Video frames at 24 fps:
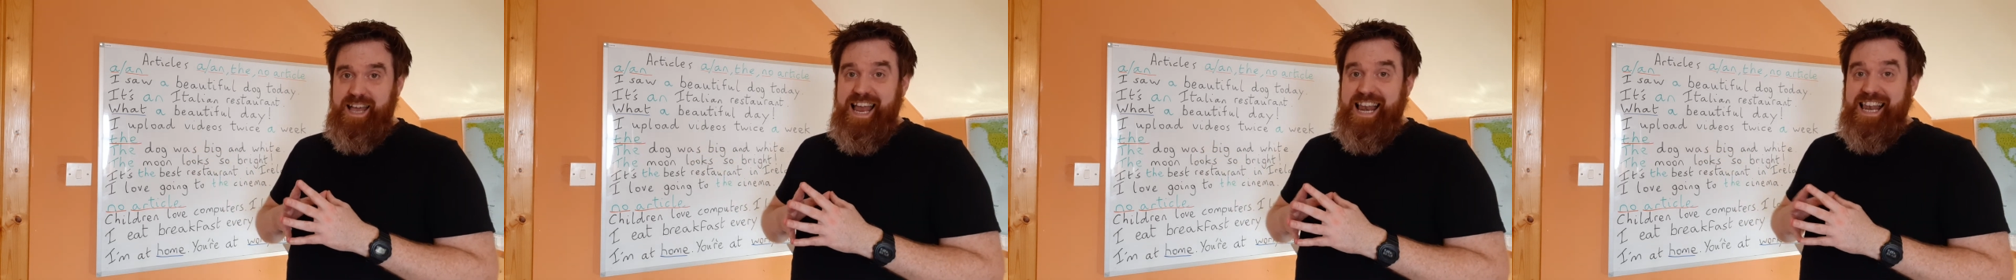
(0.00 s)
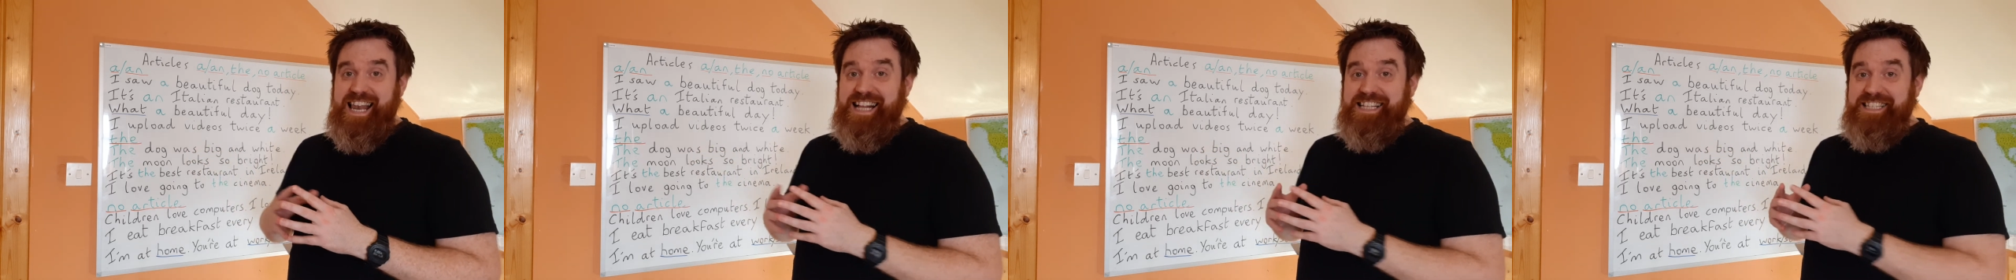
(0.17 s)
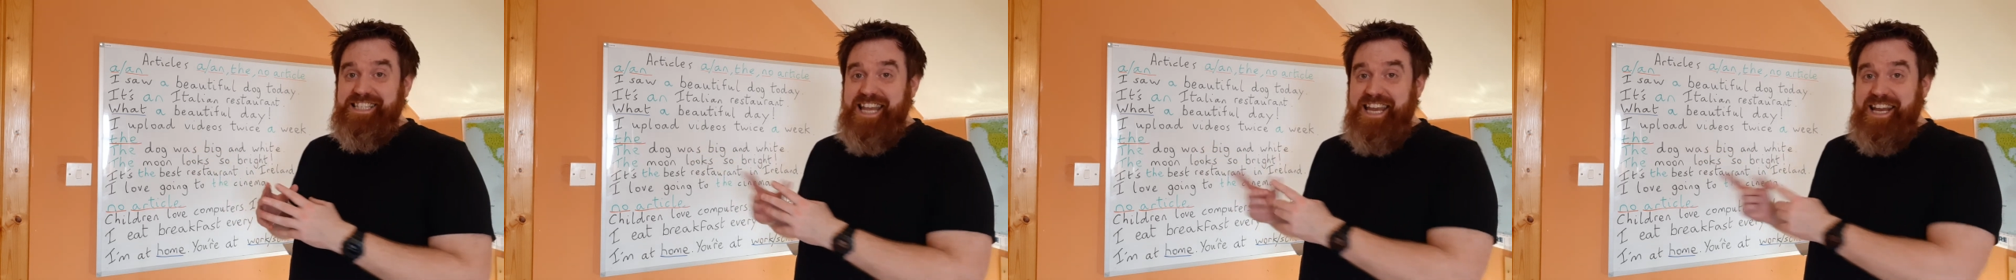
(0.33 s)

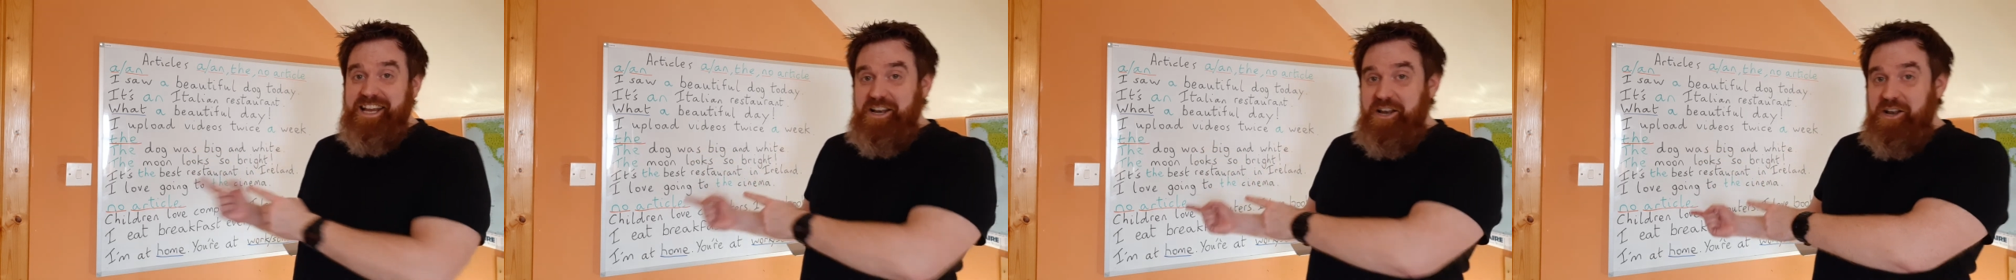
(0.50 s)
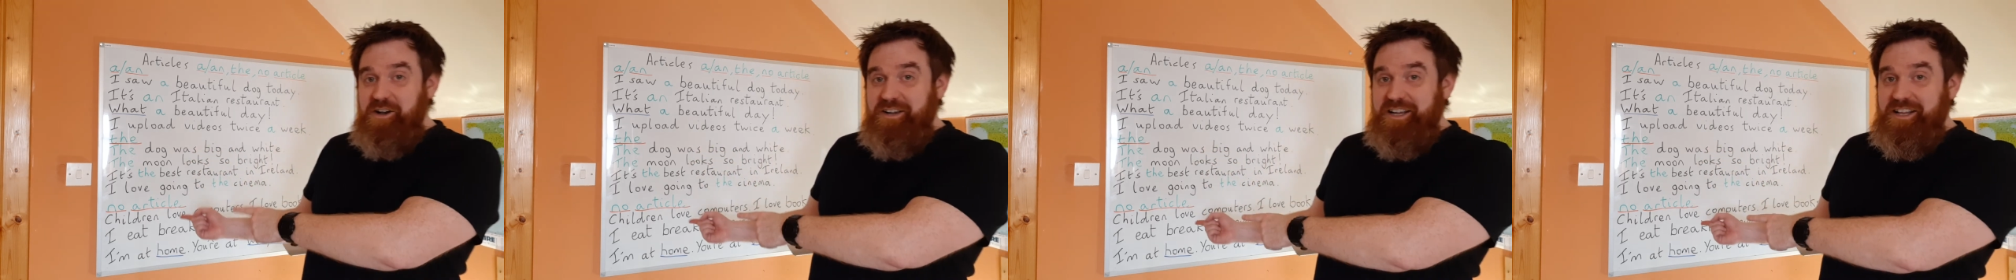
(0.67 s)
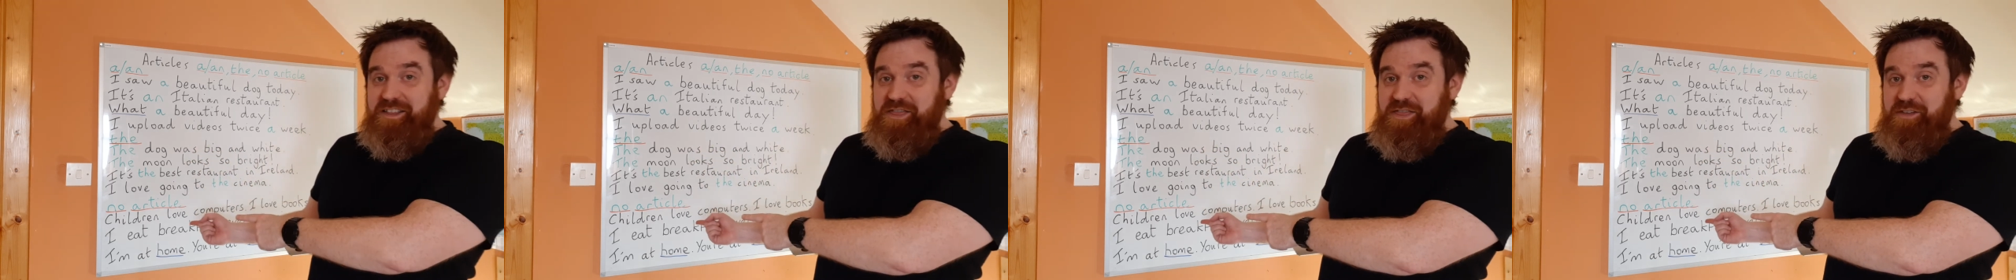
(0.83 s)
Let's take a
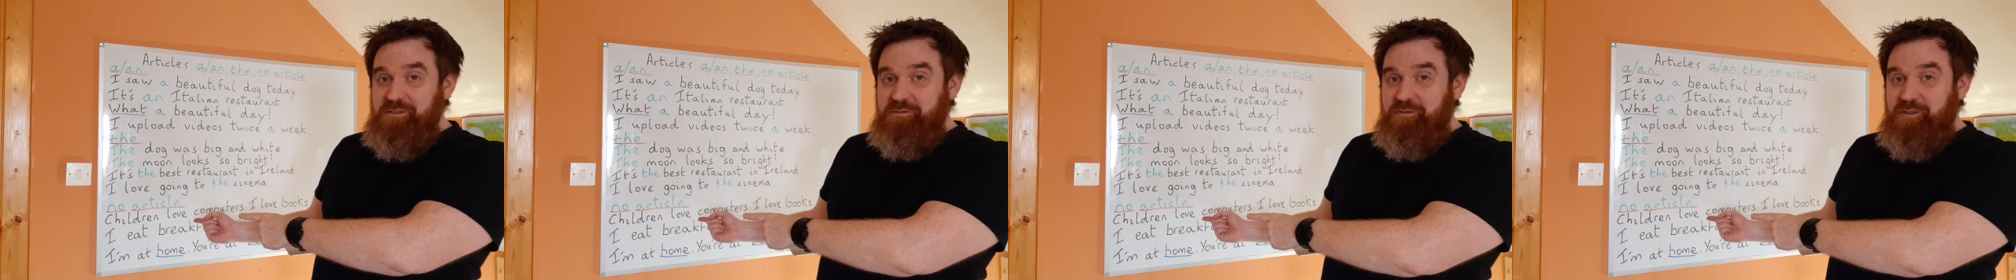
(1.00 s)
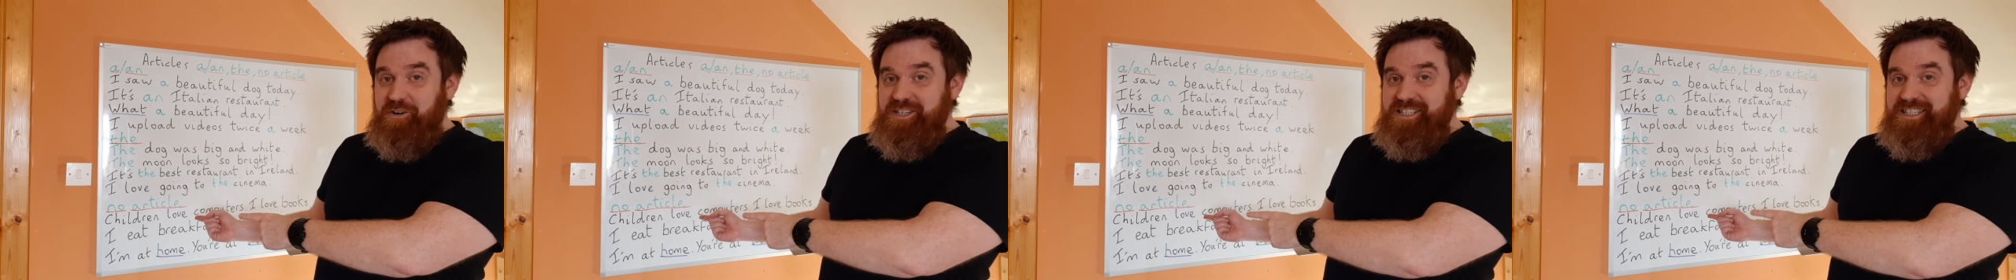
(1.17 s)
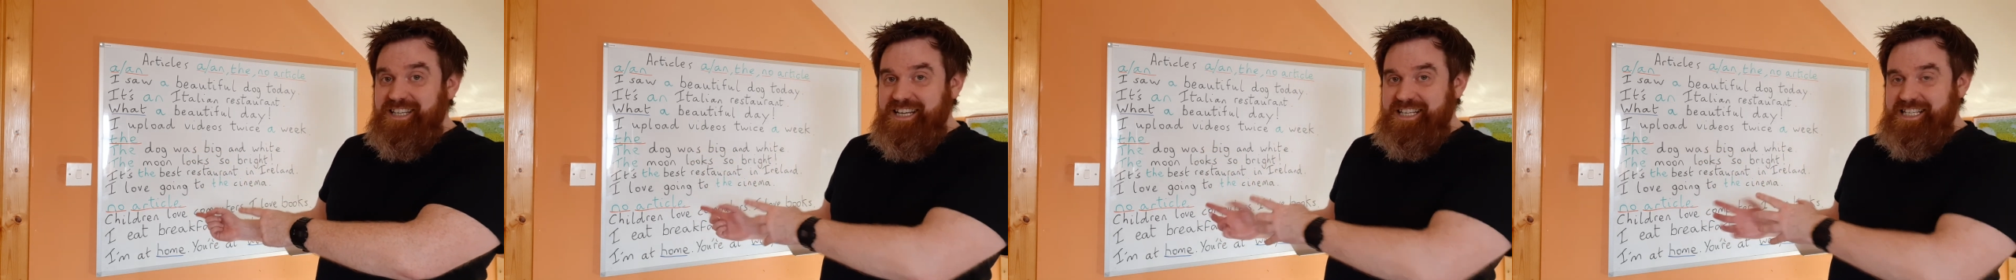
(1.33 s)
look at the
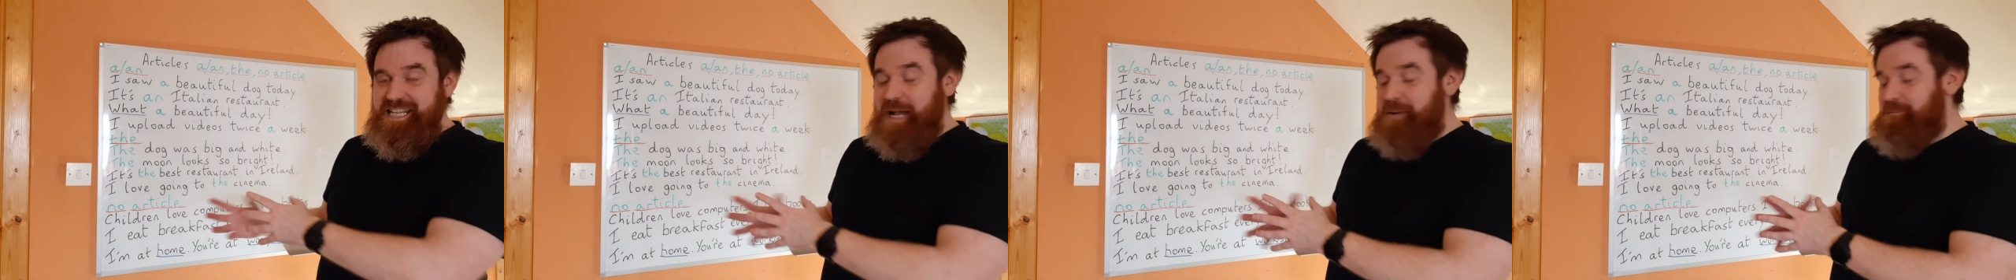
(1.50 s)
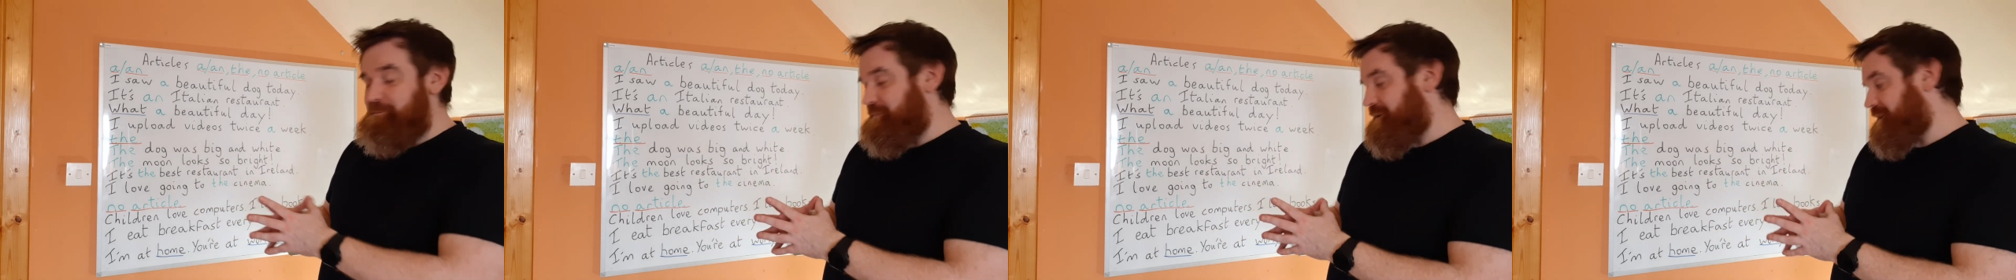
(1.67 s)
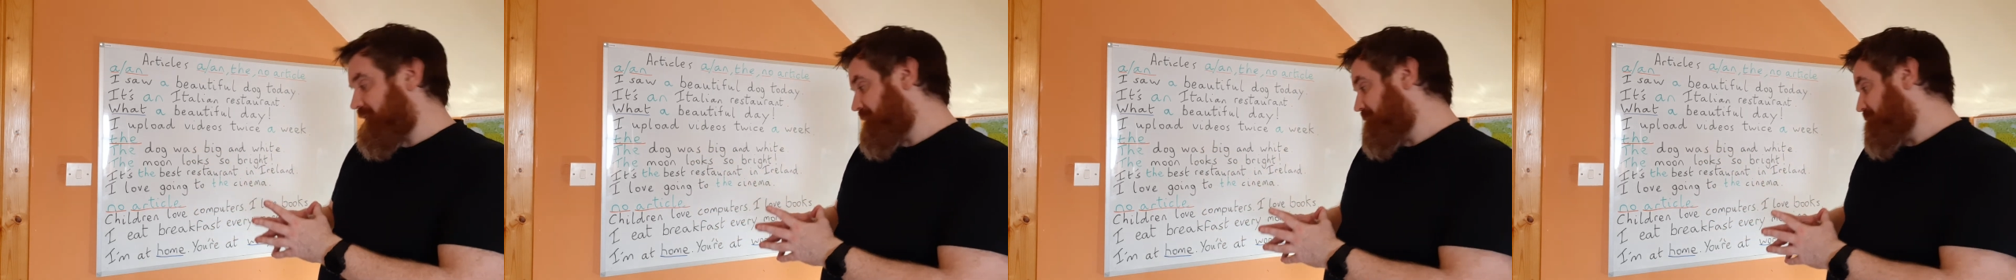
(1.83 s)
first
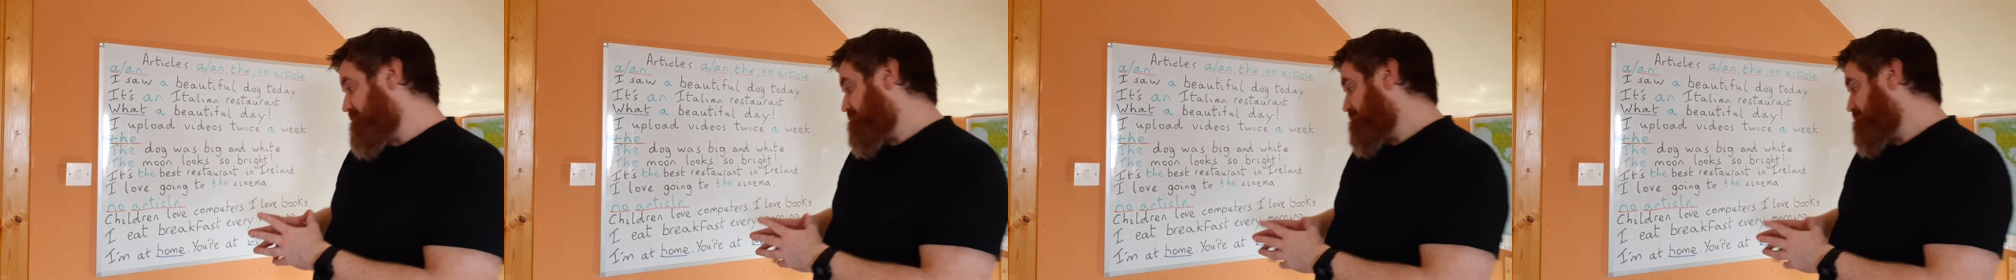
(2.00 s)
example.